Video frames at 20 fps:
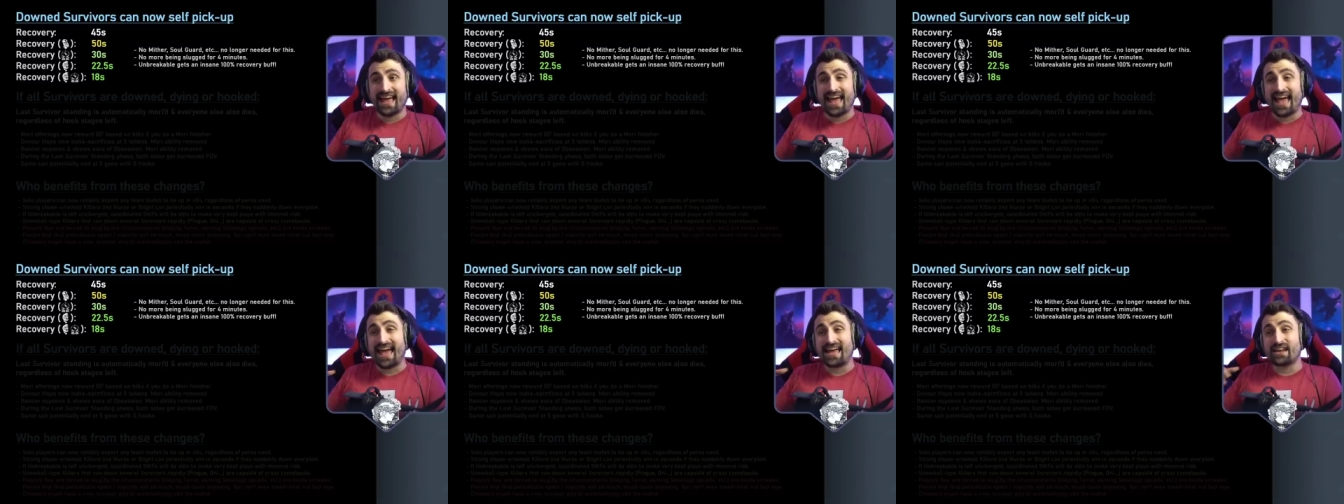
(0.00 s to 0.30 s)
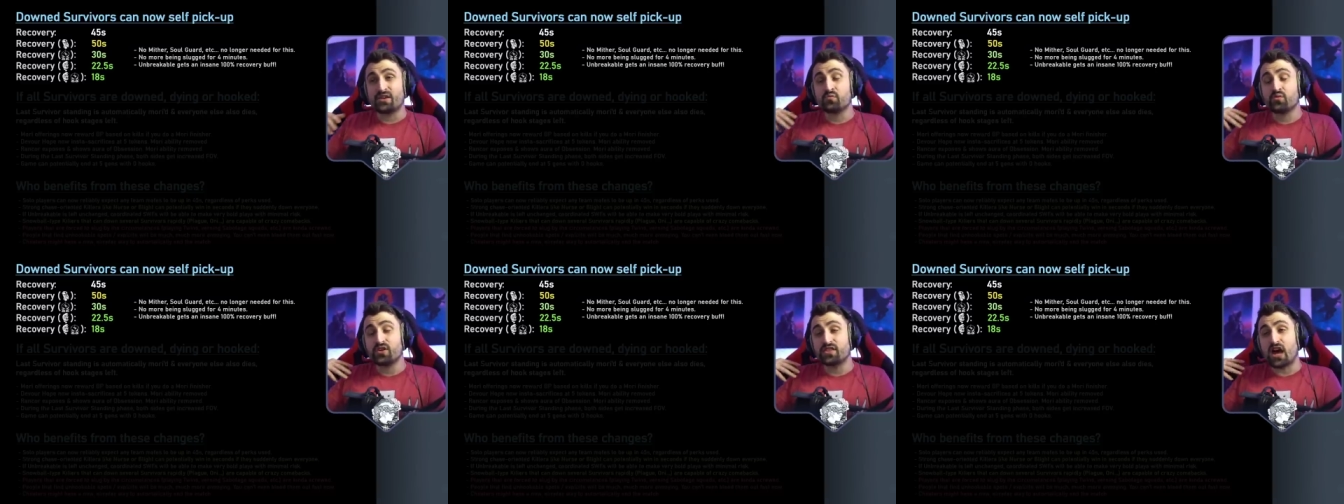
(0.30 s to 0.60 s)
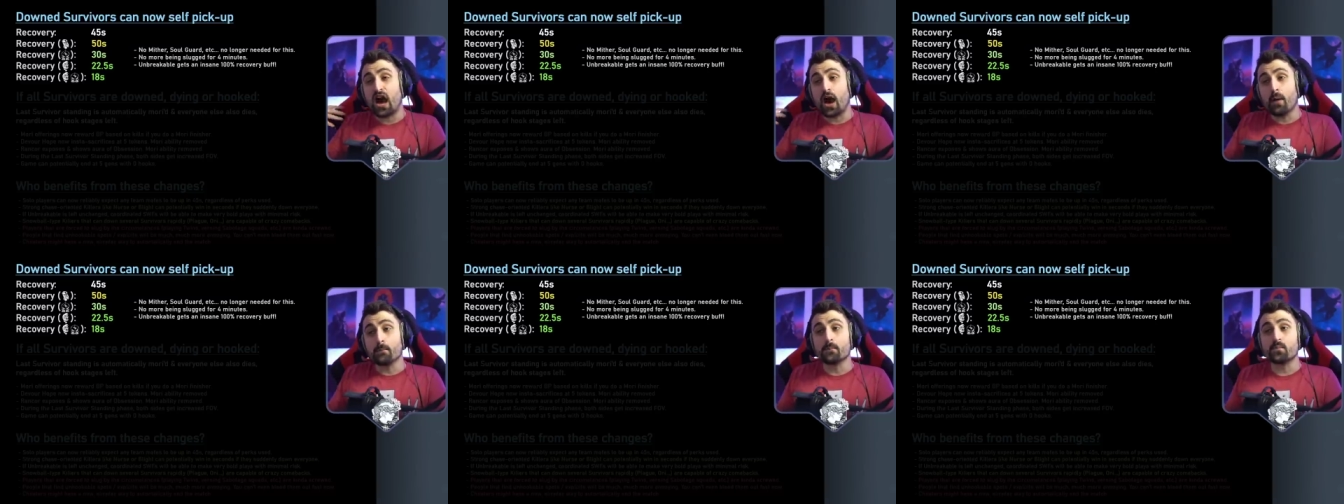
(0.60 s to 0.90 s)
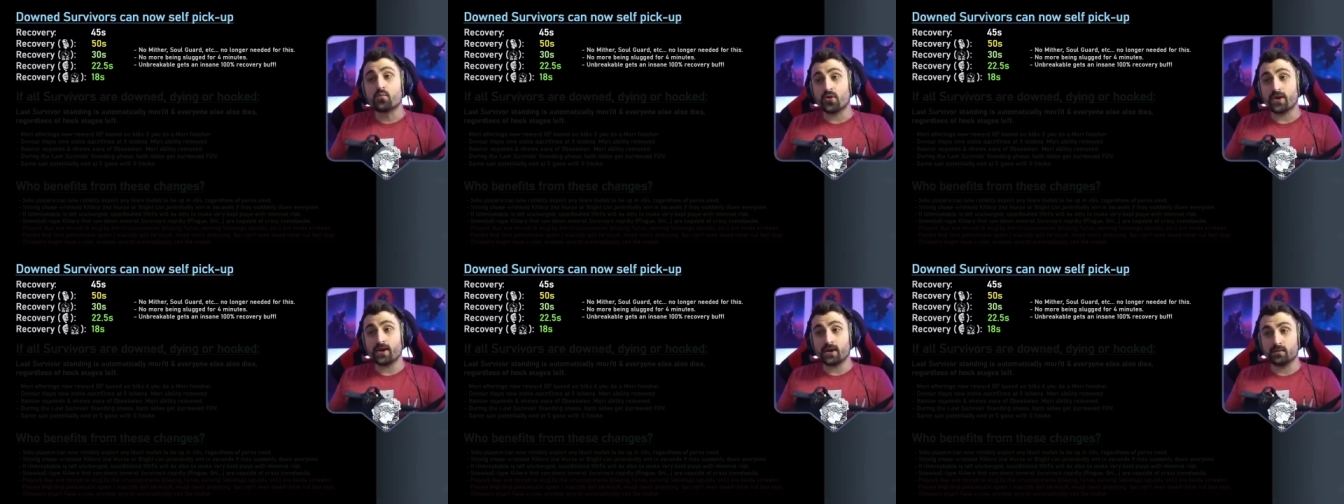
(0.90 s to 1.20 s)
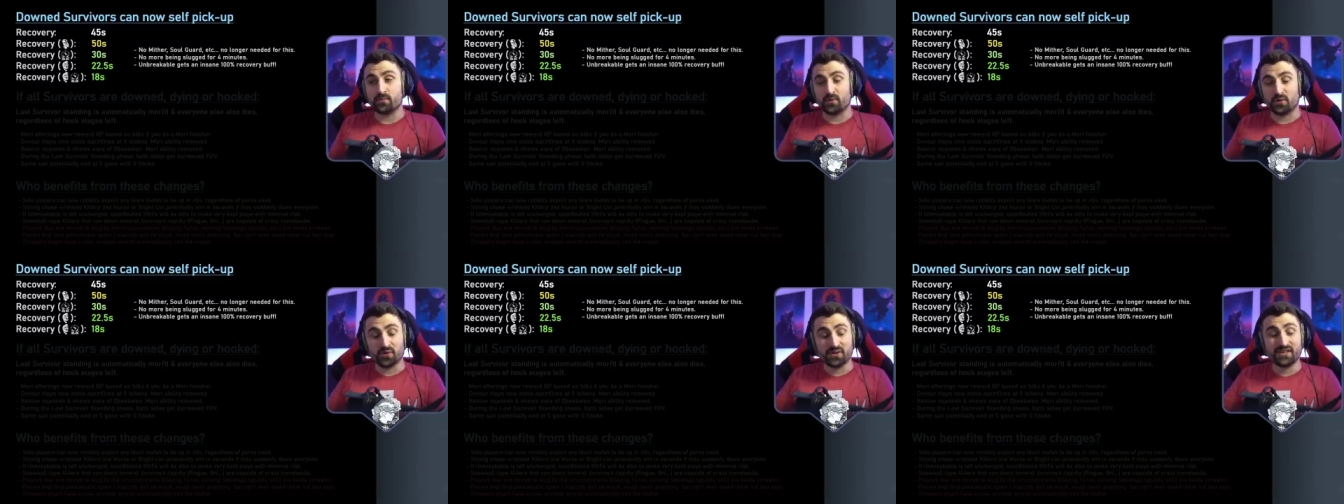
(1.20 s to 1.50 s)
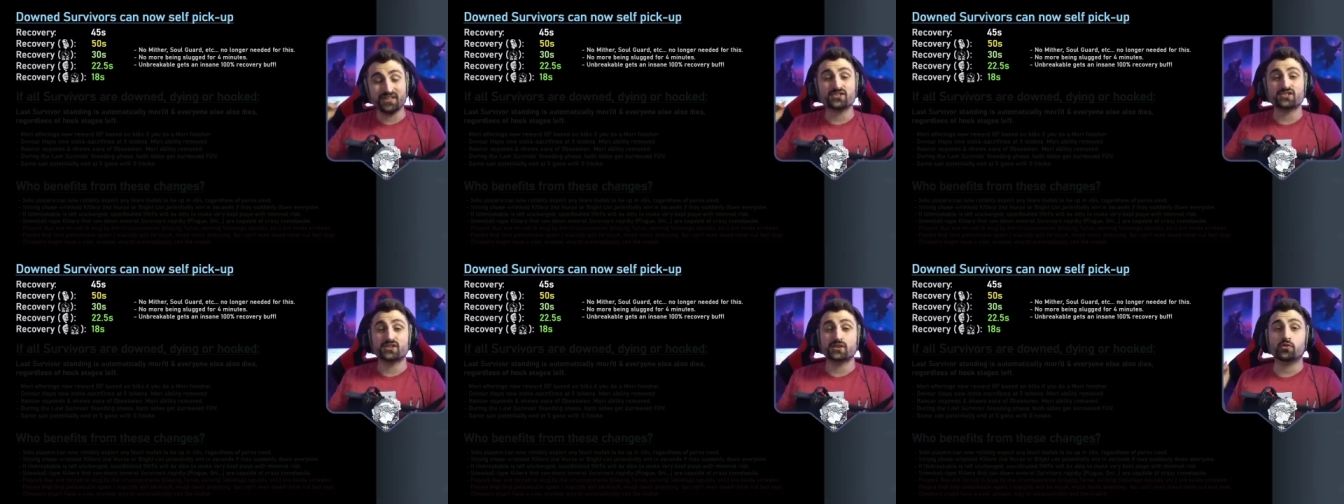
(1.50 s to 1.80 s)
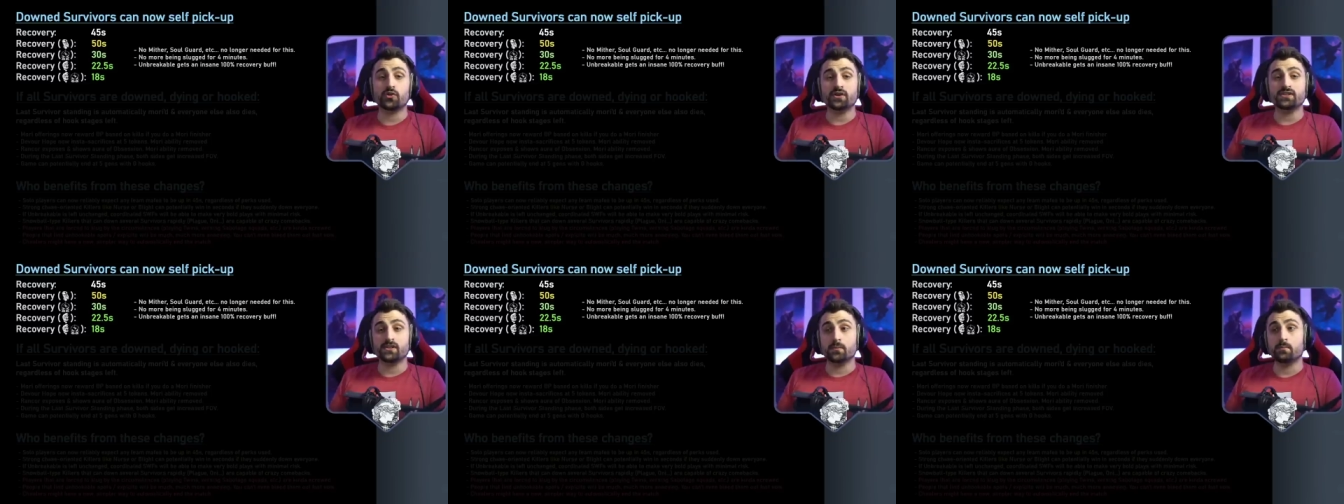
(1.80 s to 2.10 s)
And with Unbreakable, here's the
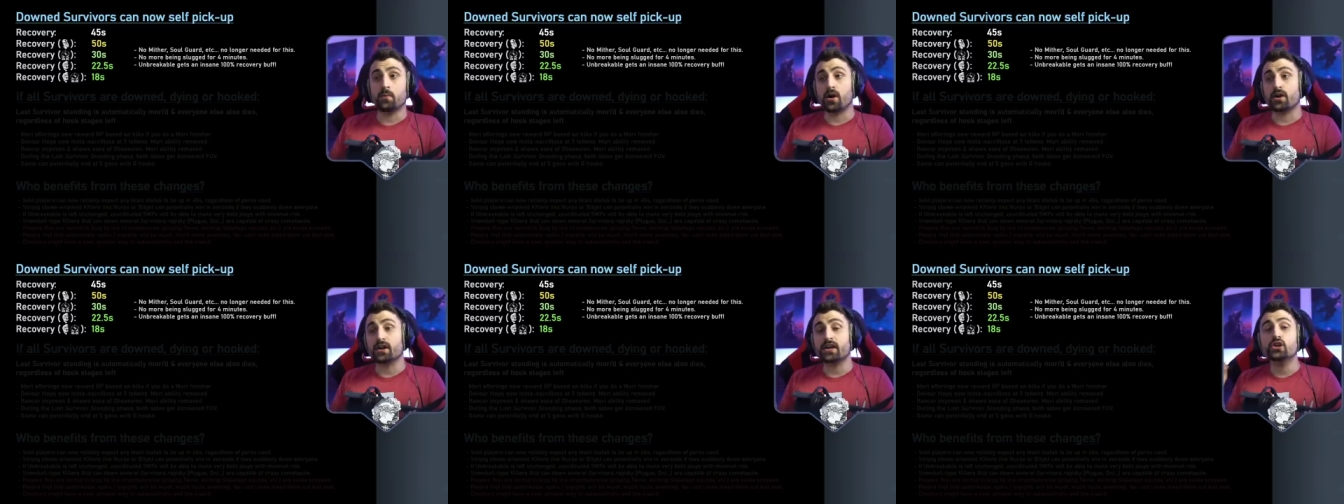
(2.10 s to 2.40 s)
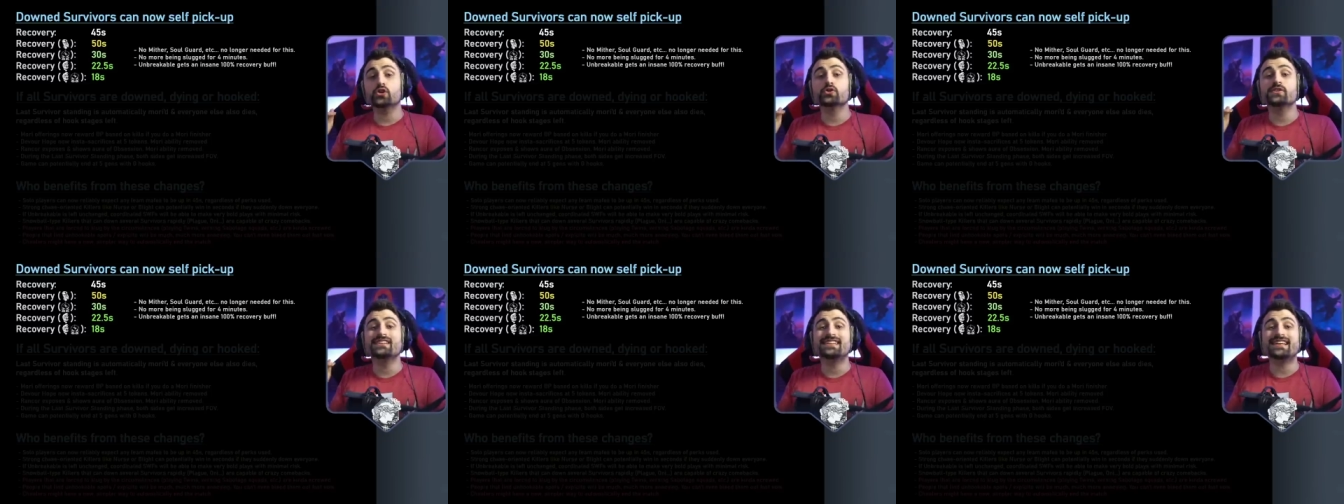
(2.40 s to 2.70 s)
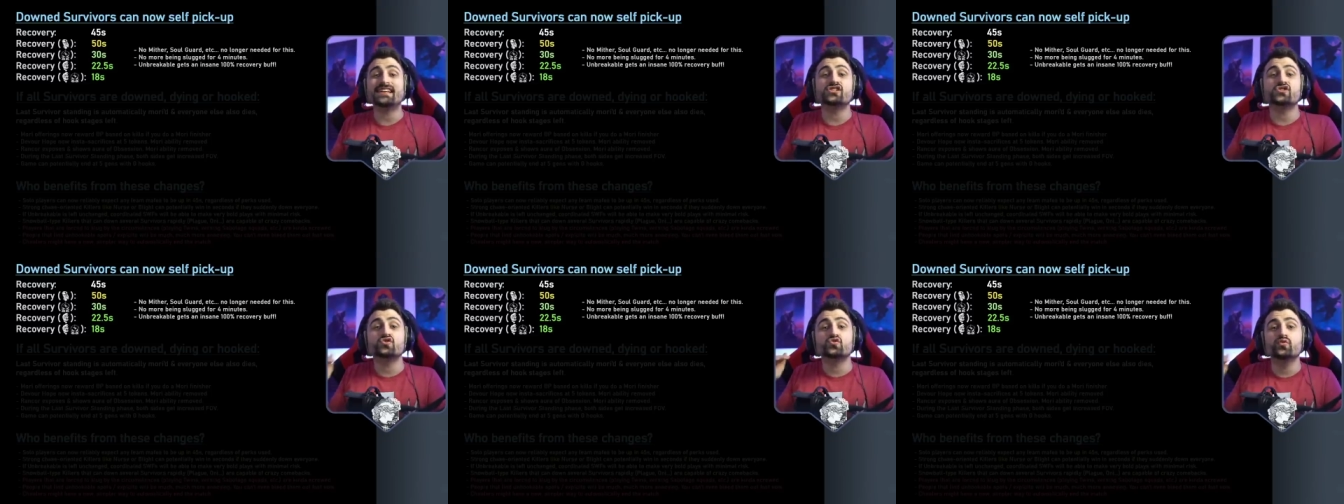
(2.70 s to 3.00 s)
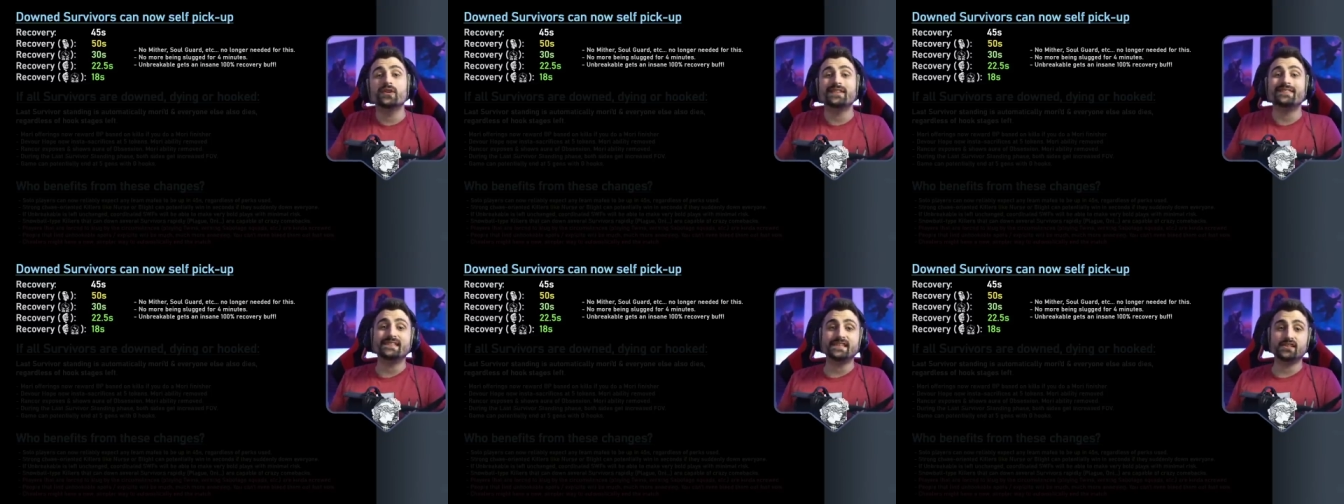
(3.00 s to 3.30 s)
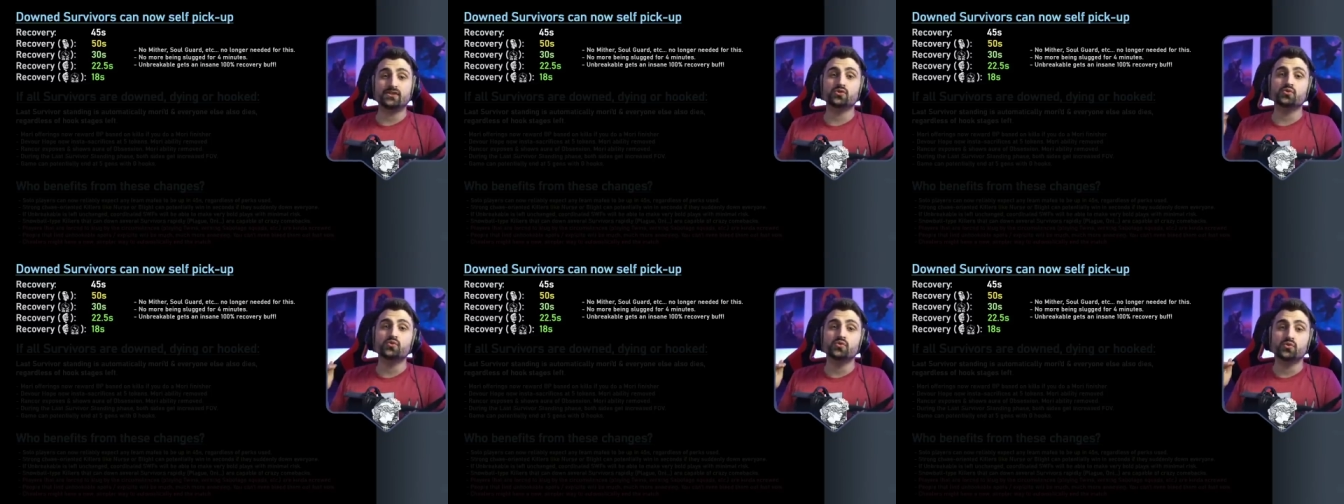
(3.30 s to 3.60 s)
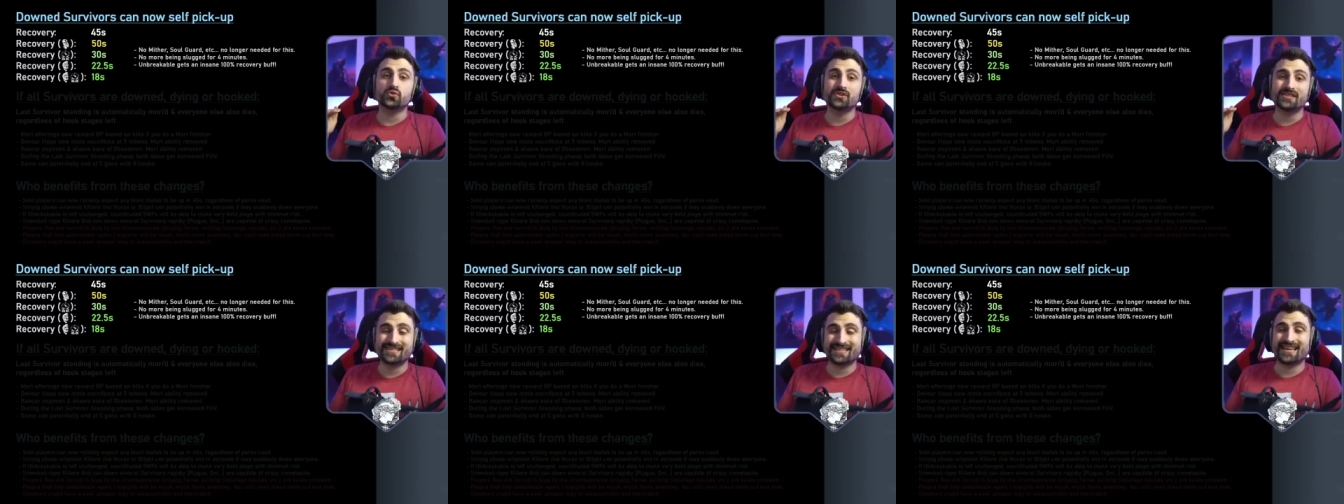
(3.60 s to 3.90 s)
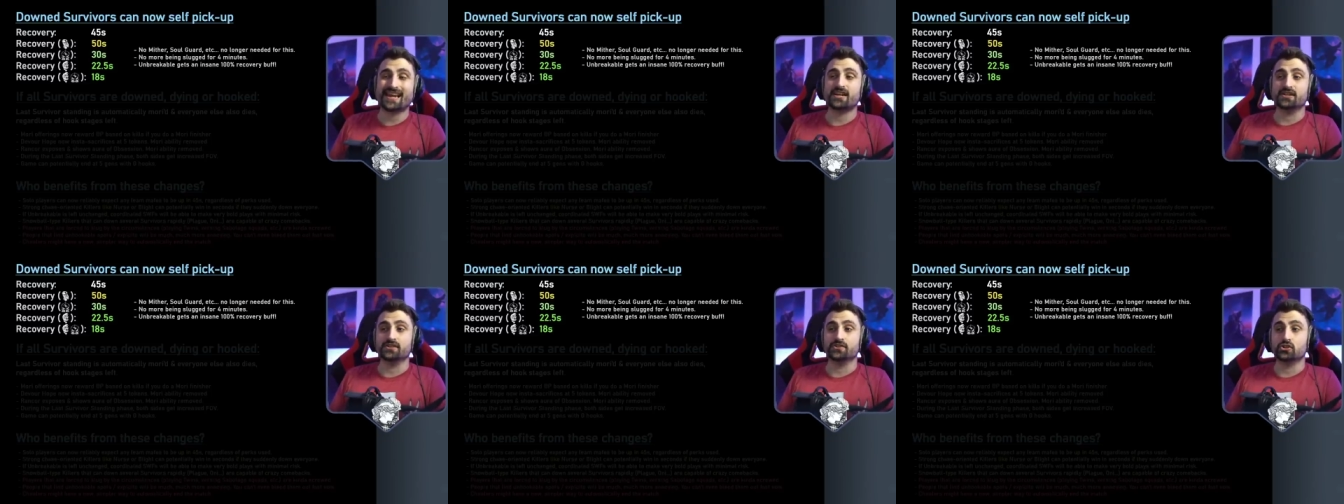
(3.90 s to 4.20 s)
crazy part, it only takes 22
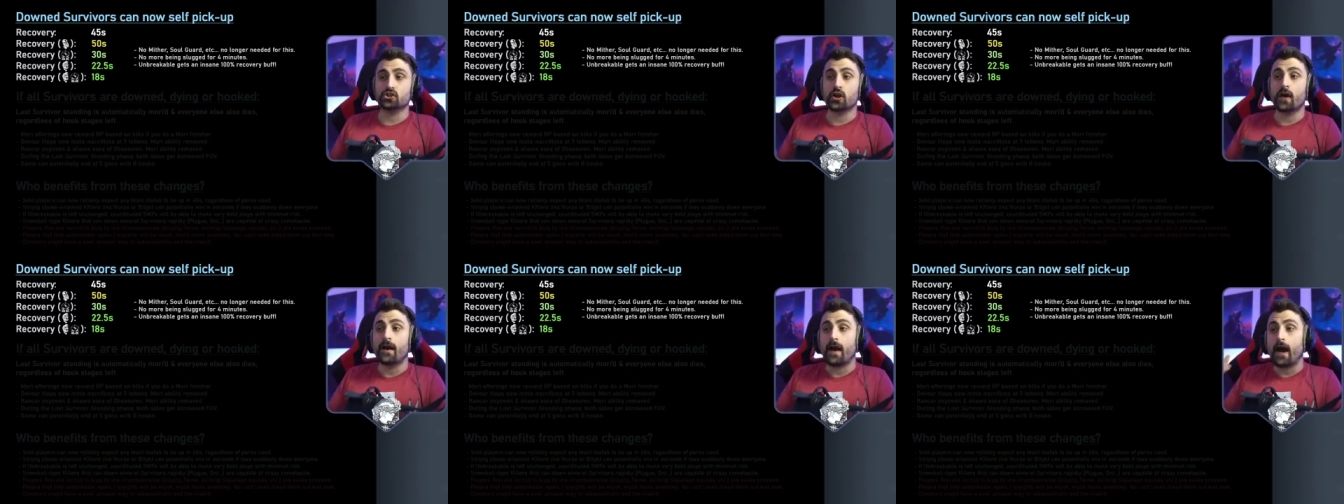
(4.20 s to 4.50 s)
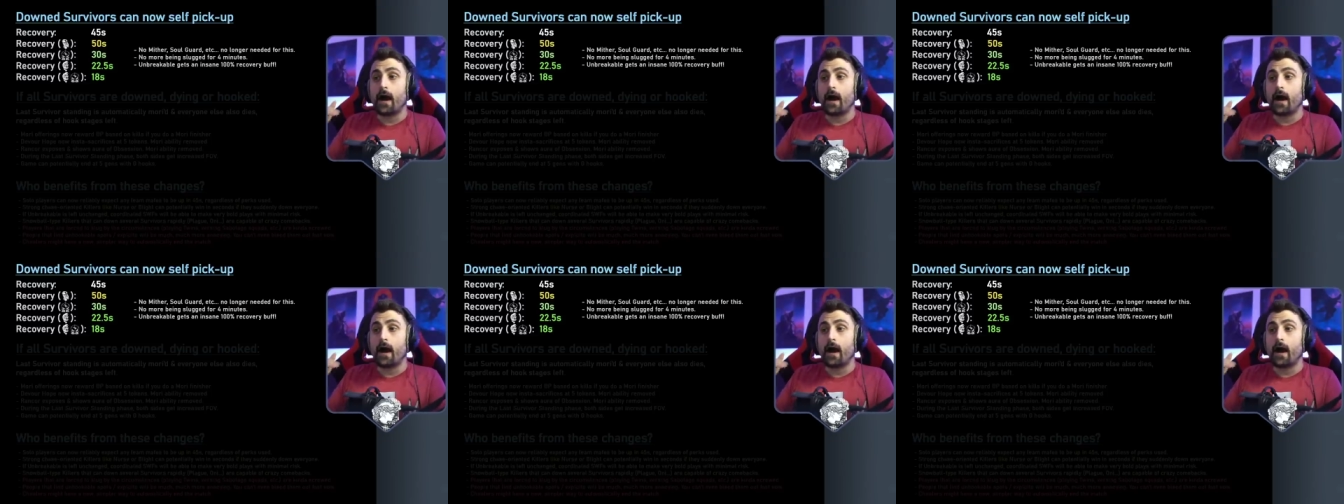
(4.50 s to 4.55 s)
seconds.